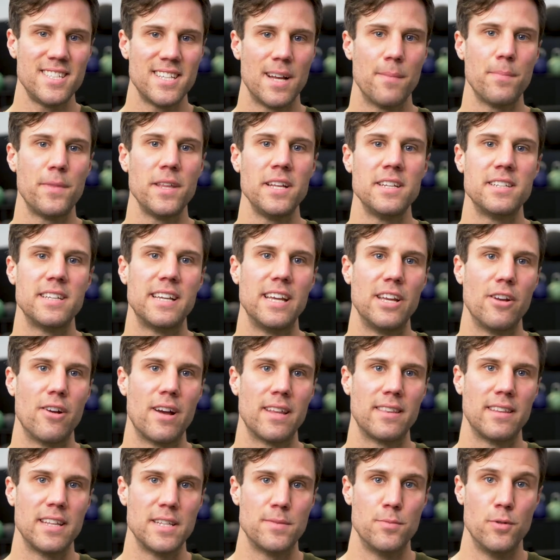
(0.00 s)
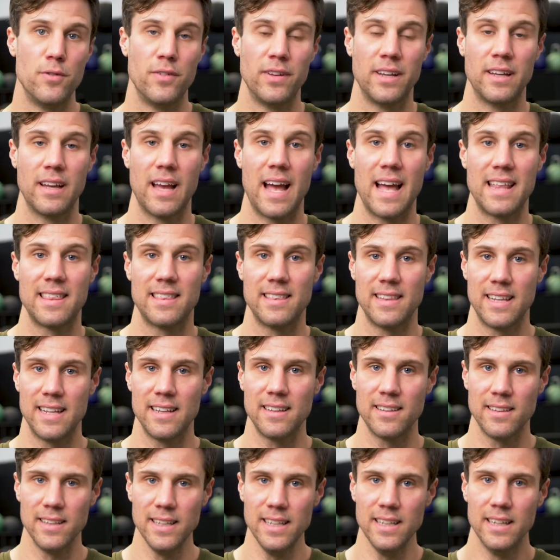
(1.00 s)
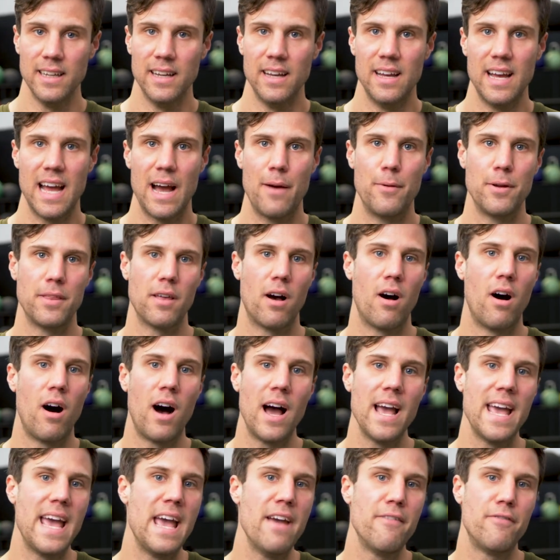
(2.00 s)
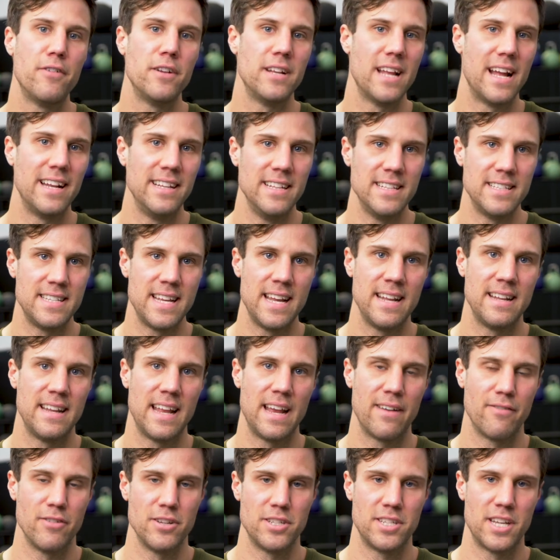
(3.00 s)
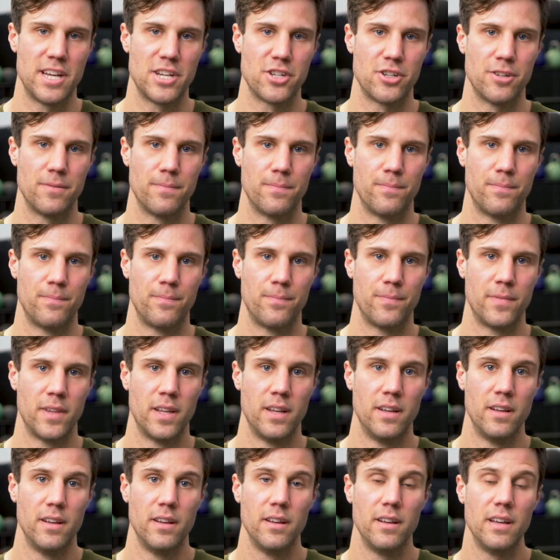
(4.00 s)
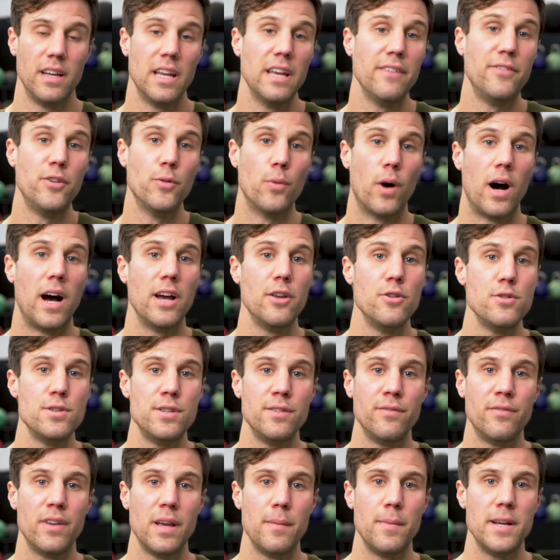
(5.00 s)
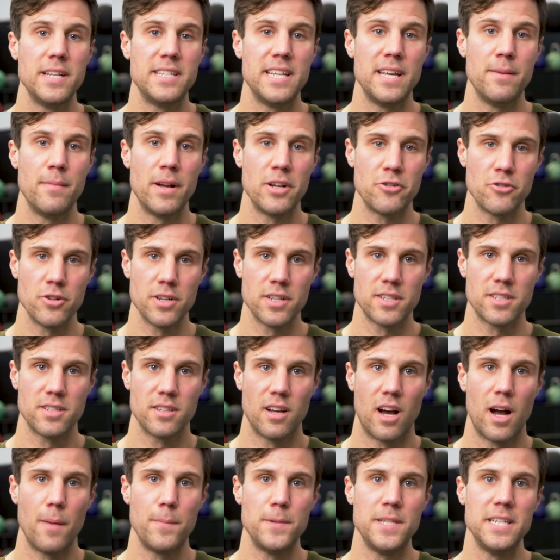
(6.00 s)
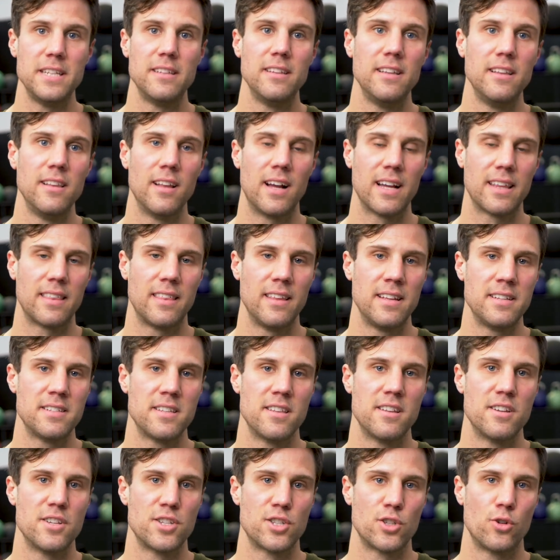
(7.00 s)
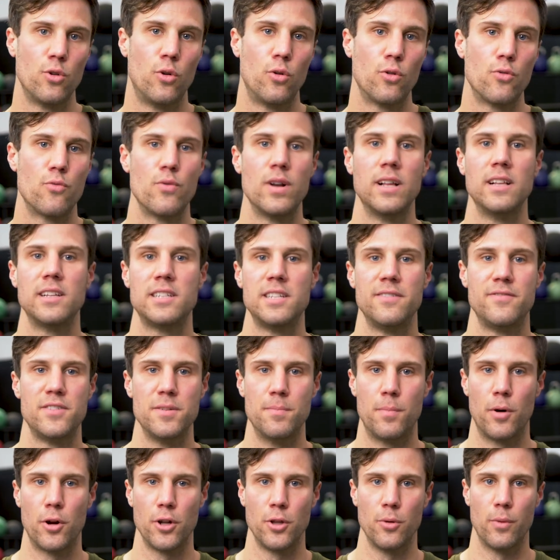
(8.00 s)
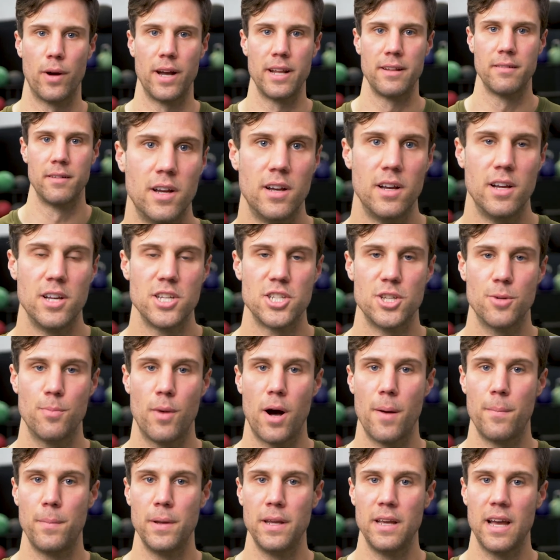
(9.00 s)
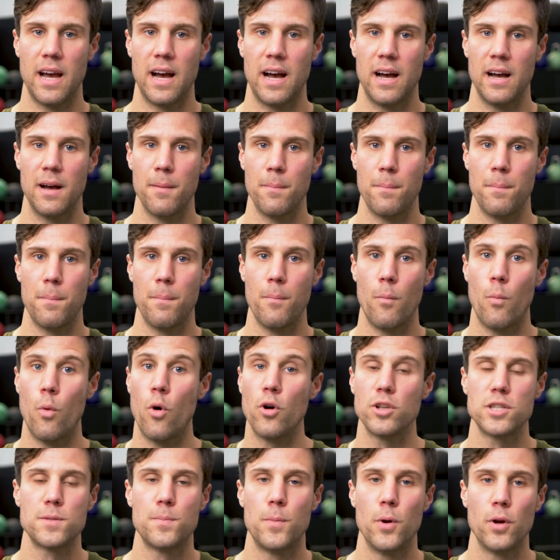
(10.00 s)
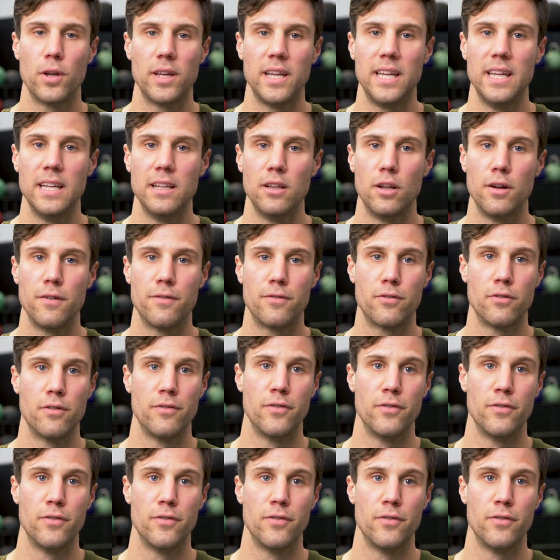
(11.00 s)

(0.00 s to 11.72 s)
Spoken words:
something to get your athletes moving athletically and with high effort and intent every session. If you are using VBT metrics, I particularly like things that are scored relative to body weight. So it might be watts per kilo for a